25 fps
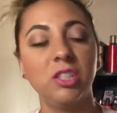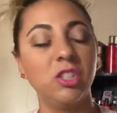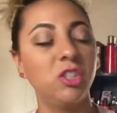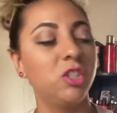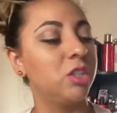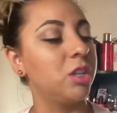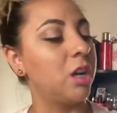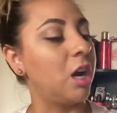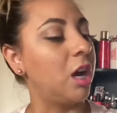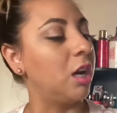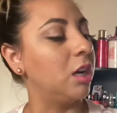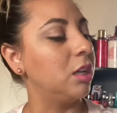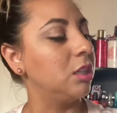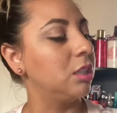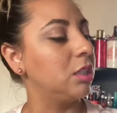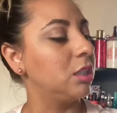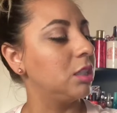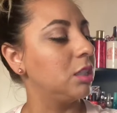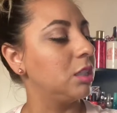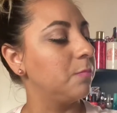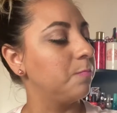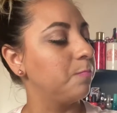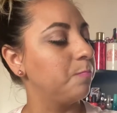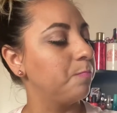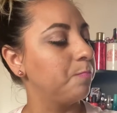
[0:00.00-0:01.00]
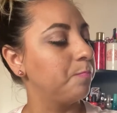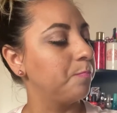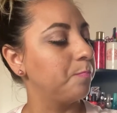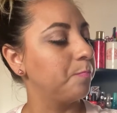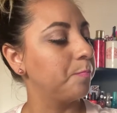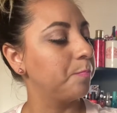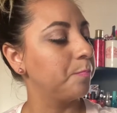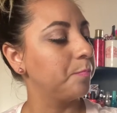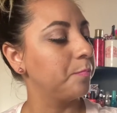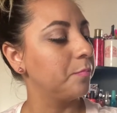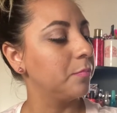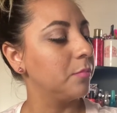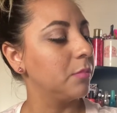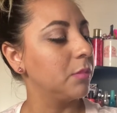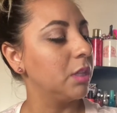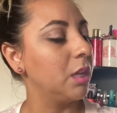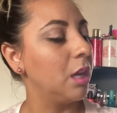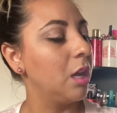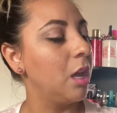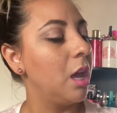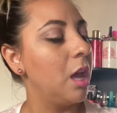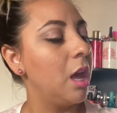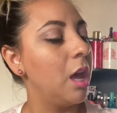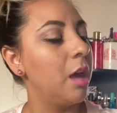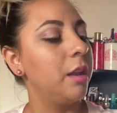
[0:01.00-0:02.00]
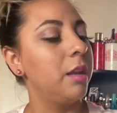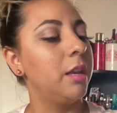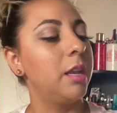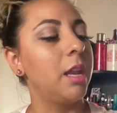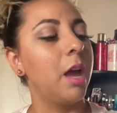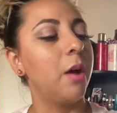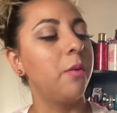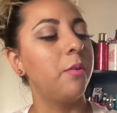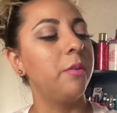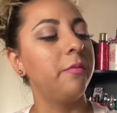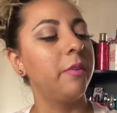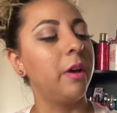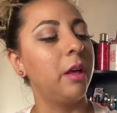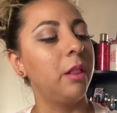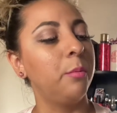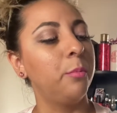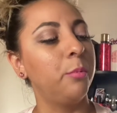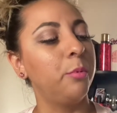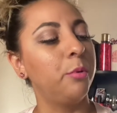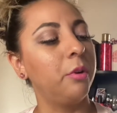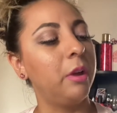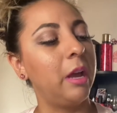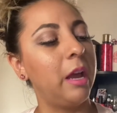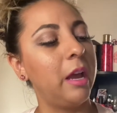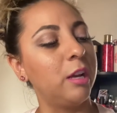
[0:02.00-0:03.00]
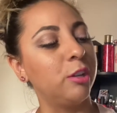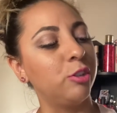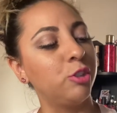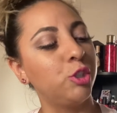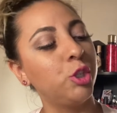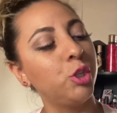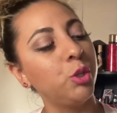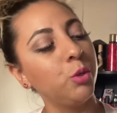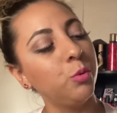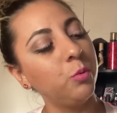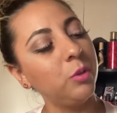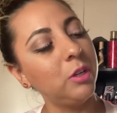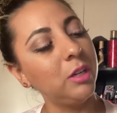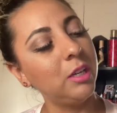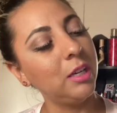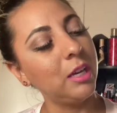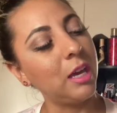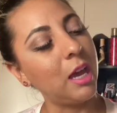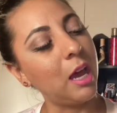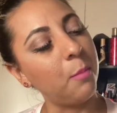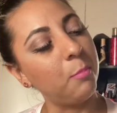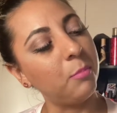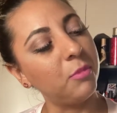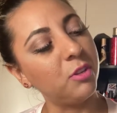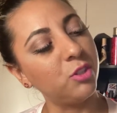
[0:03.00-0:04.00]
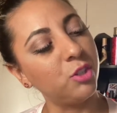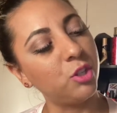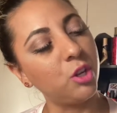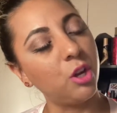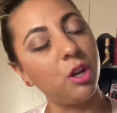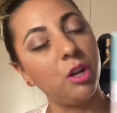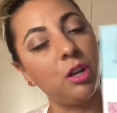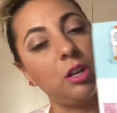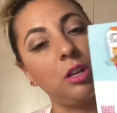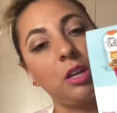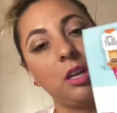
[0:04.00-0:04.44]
sauce. Now available at Chewy, Amazon,